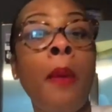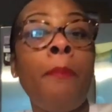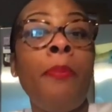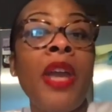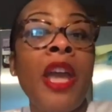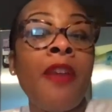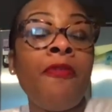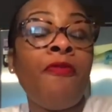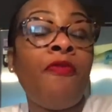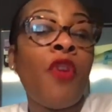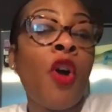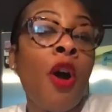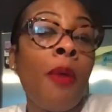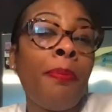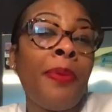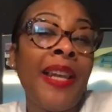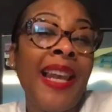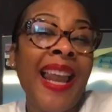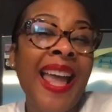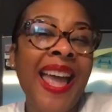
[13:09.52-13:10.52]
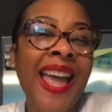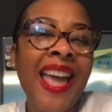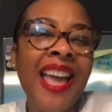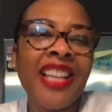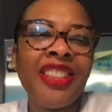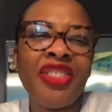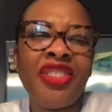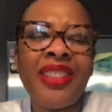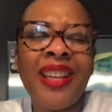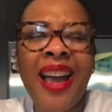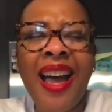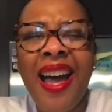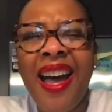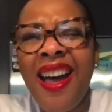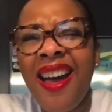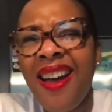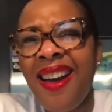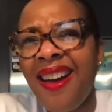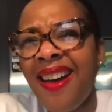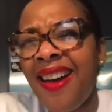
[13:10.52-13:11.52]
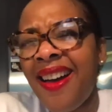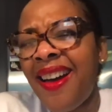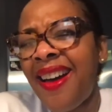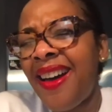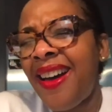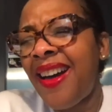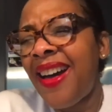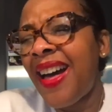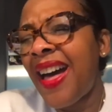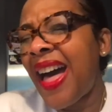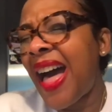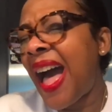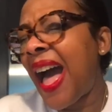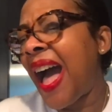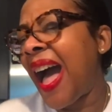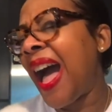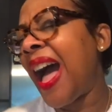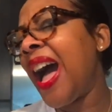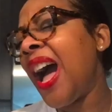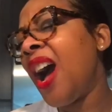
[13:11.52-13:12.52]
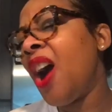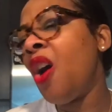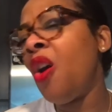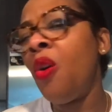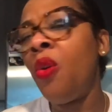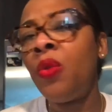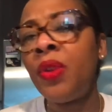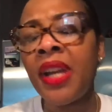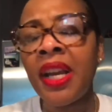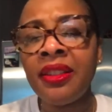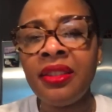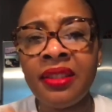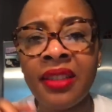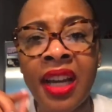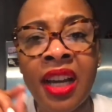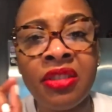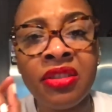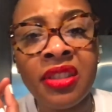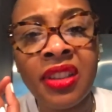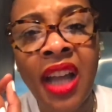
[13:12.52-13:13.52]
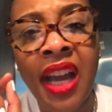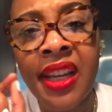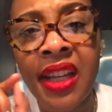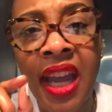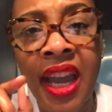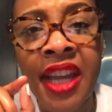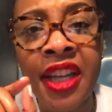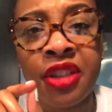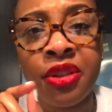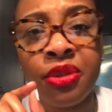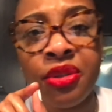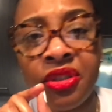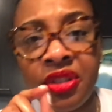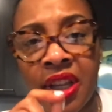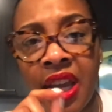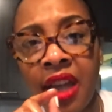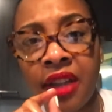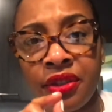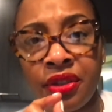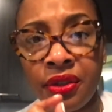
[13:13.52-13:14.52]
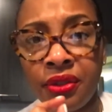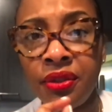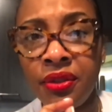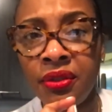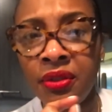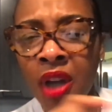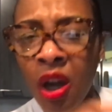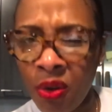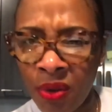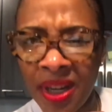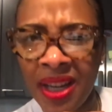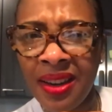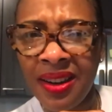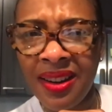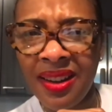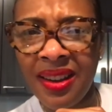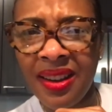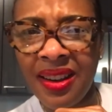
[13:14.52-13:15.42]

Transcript: before pleasure. Ow, that sounds like anal sex. Don't it?